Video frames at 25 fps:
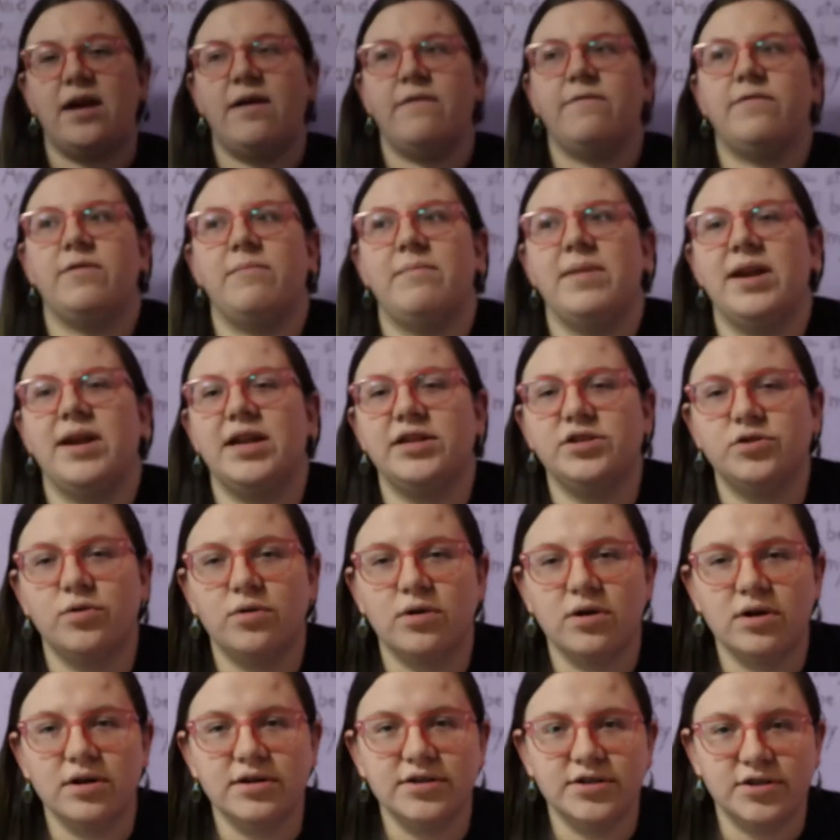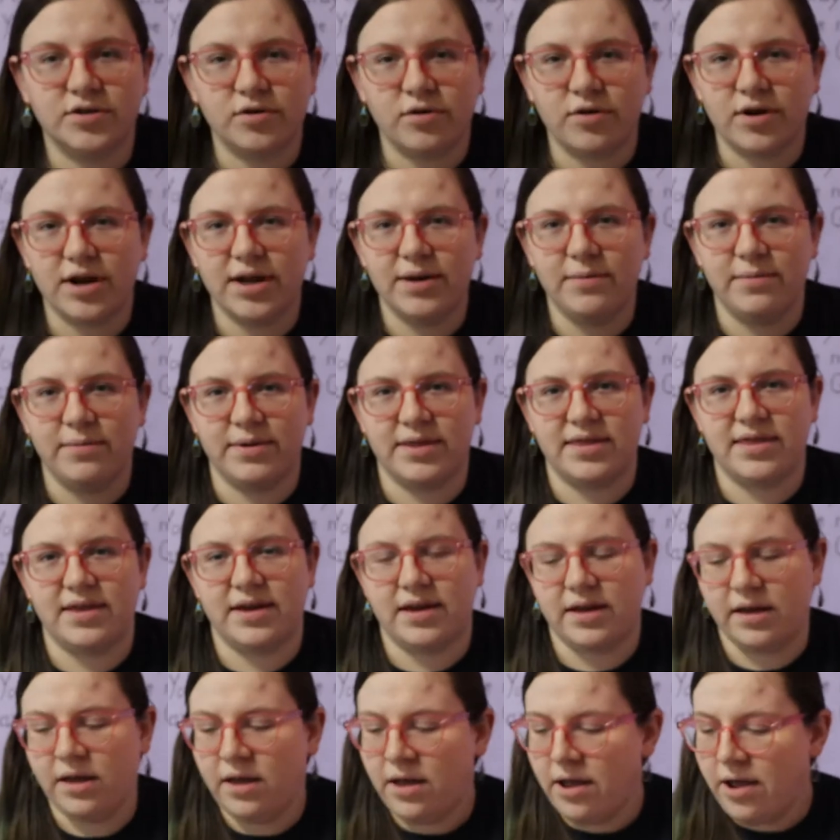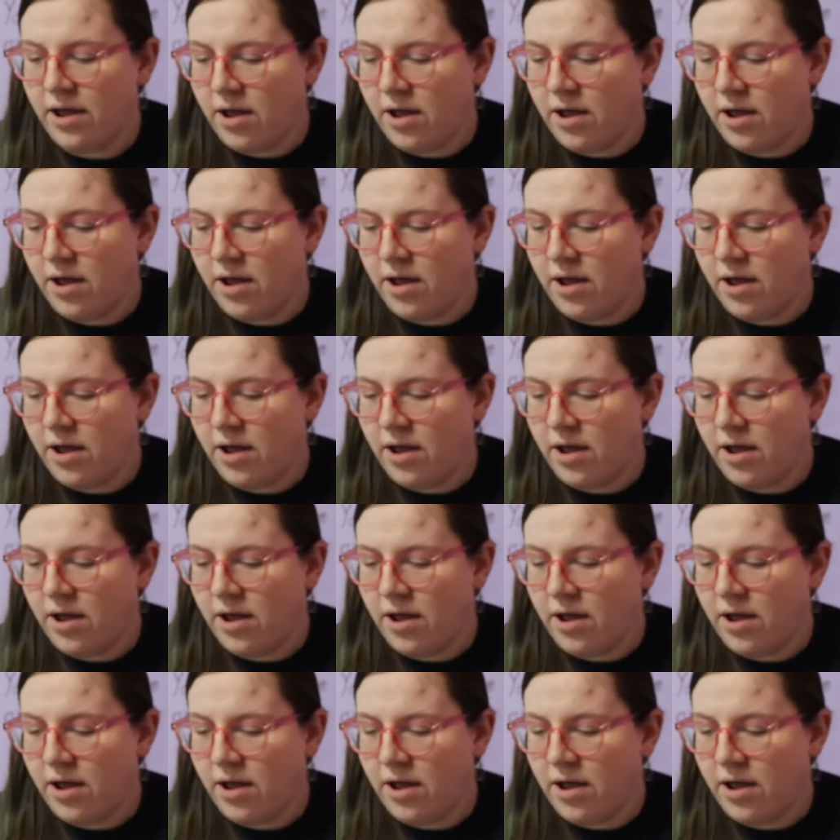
of the Minotaur story with the